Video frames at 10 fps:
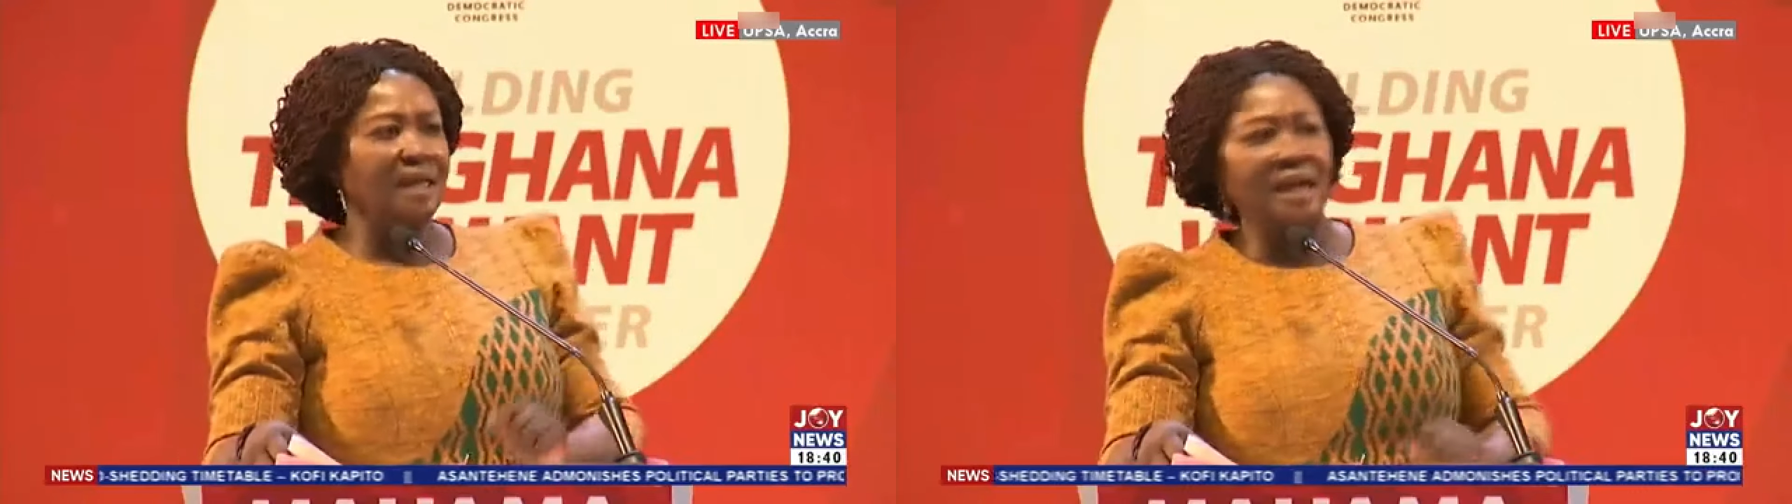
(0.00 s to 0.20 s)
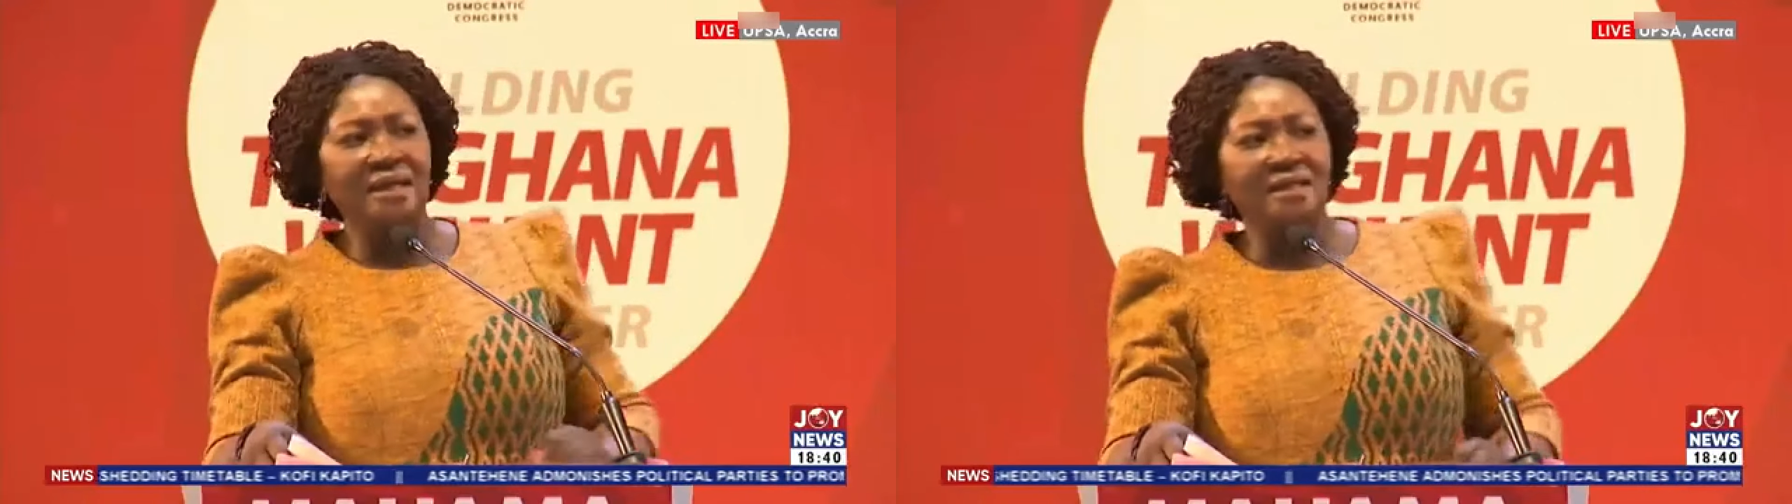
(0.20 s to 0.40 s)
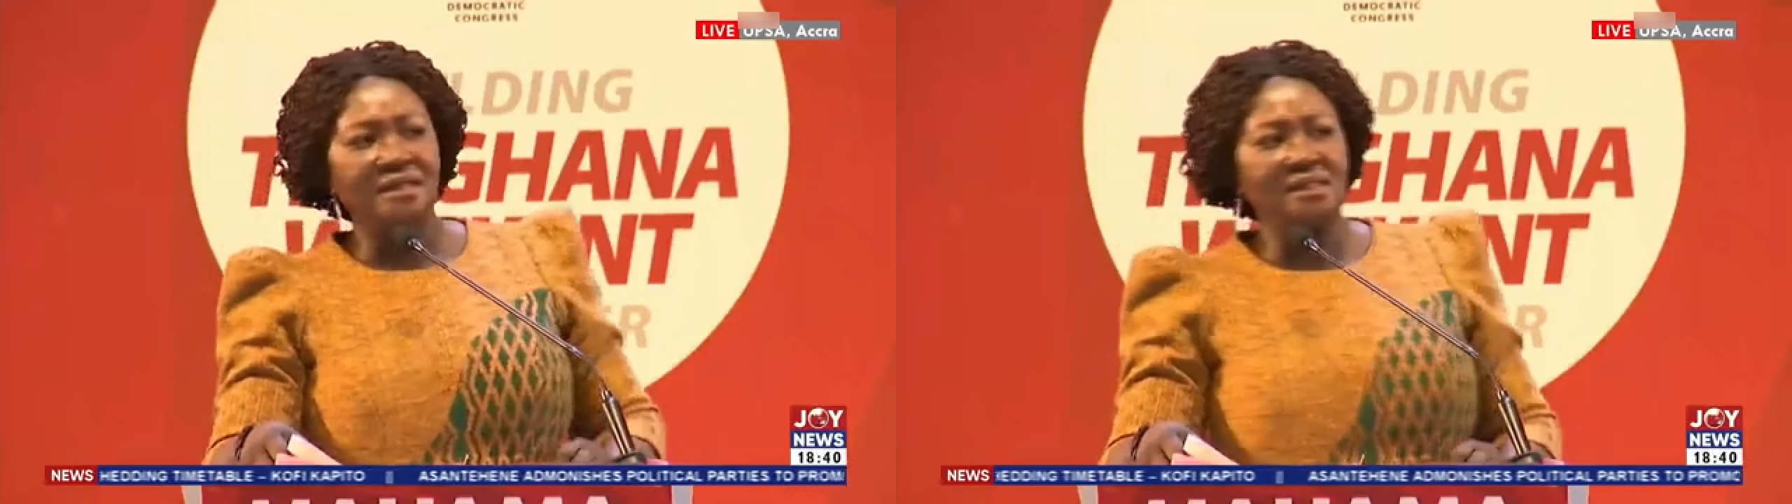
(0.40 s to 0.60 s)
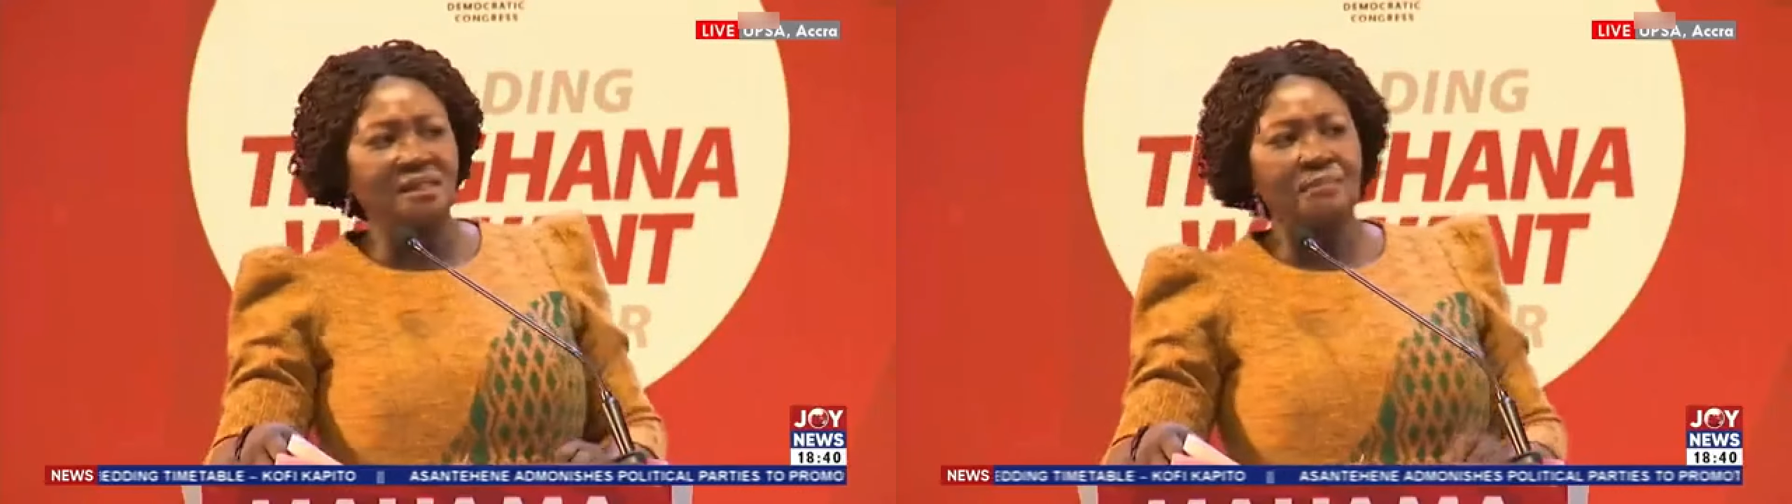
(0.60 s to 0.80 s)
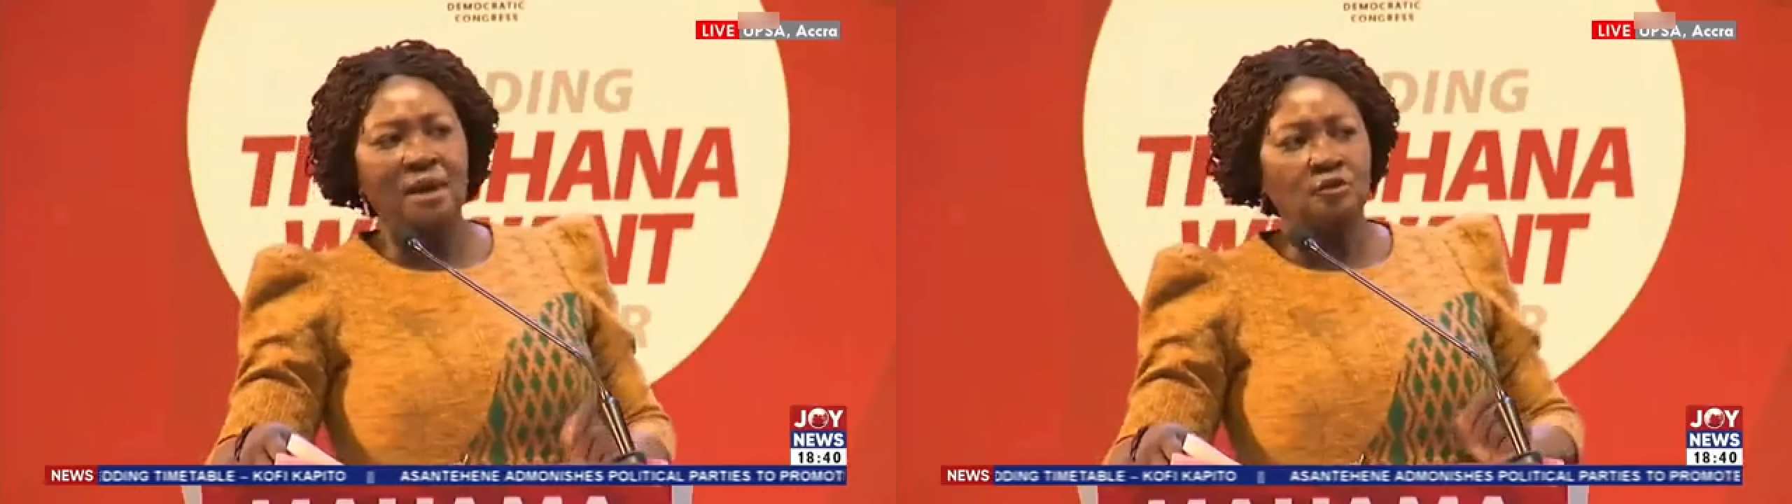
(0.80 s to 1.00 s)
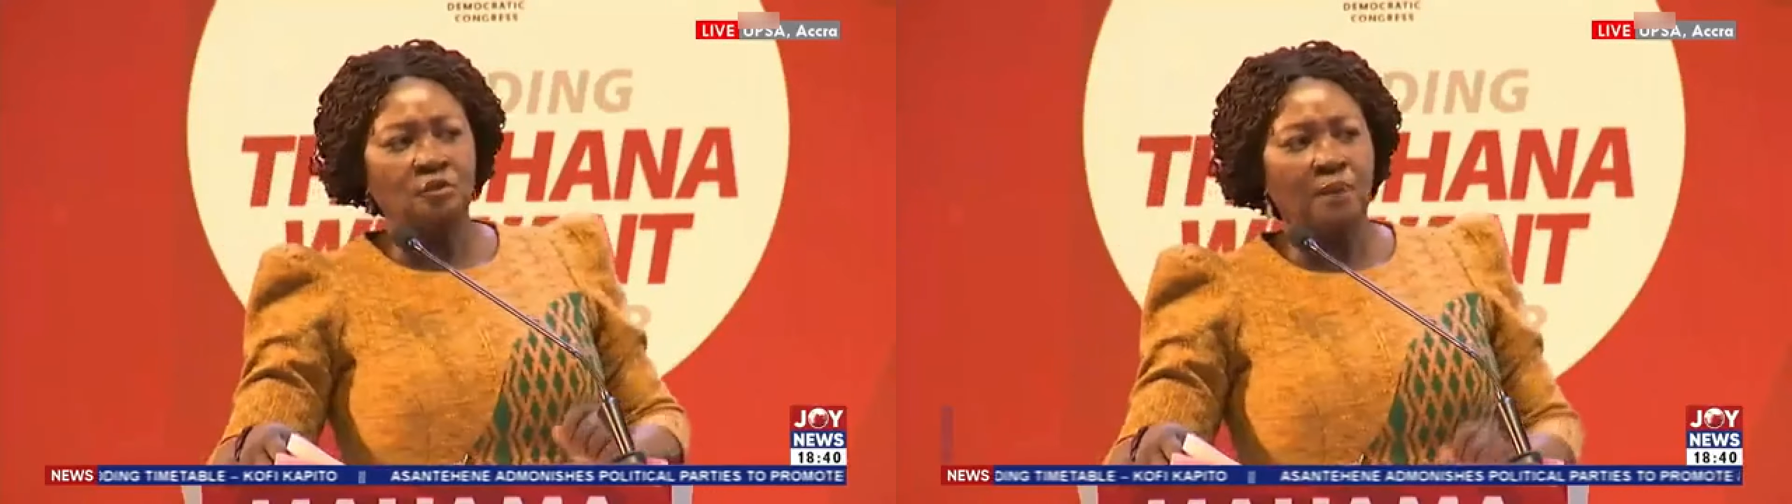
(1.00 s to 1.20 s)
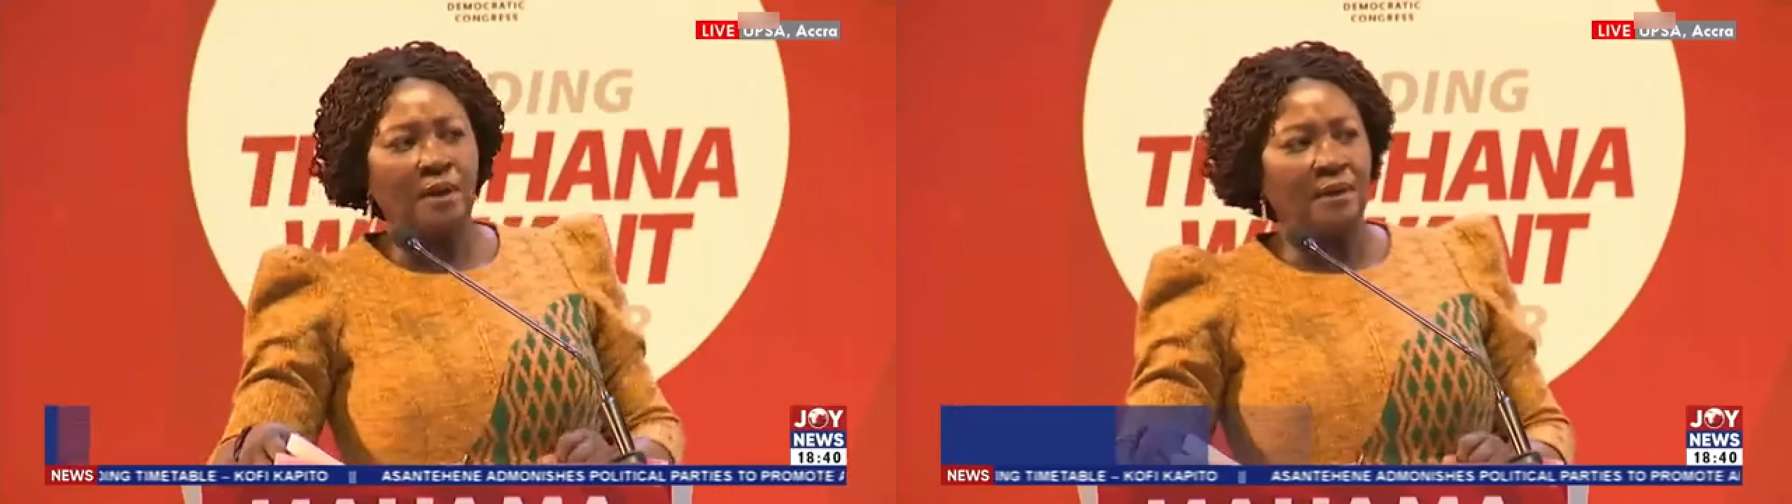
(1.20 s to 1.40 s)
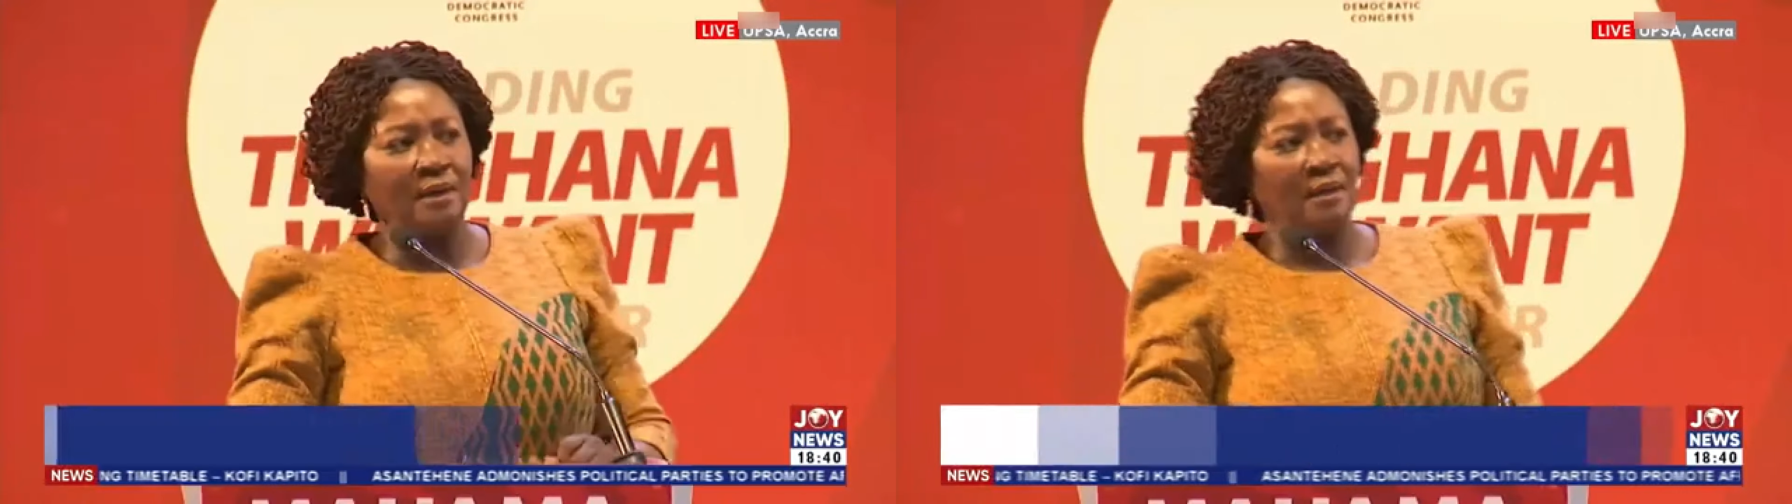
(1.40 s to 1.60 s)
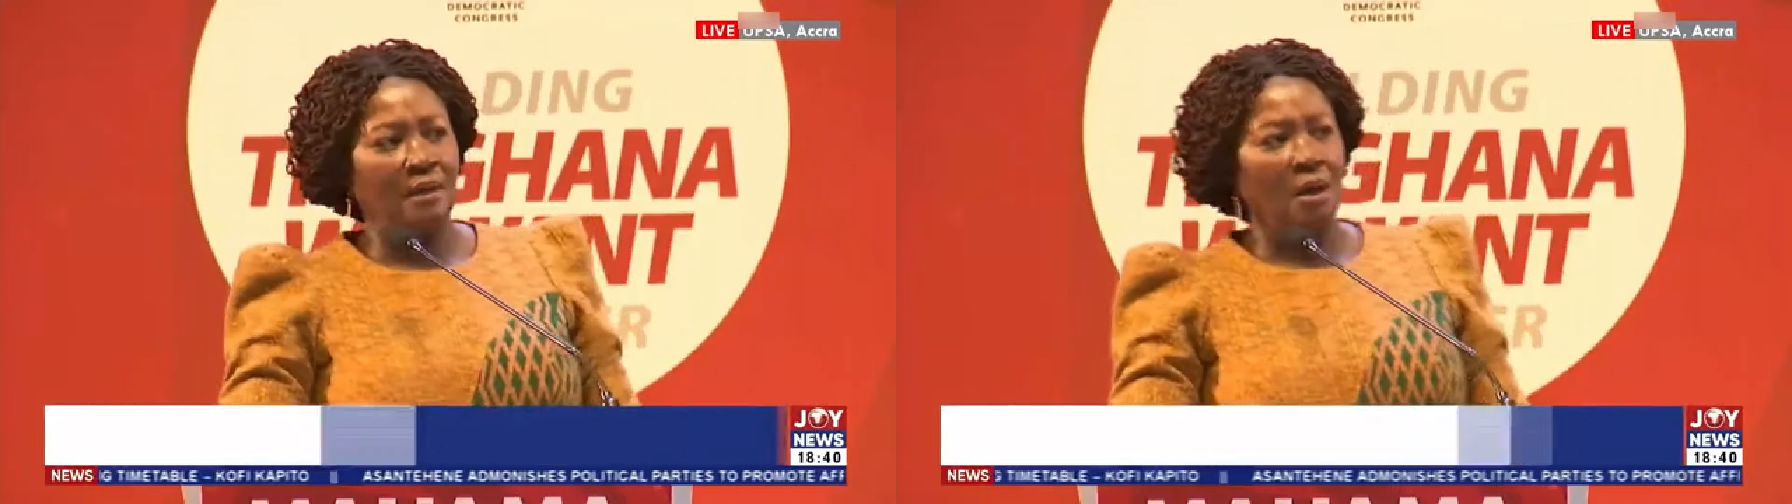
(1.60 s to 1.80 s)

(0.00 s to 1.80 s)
NDC back to power,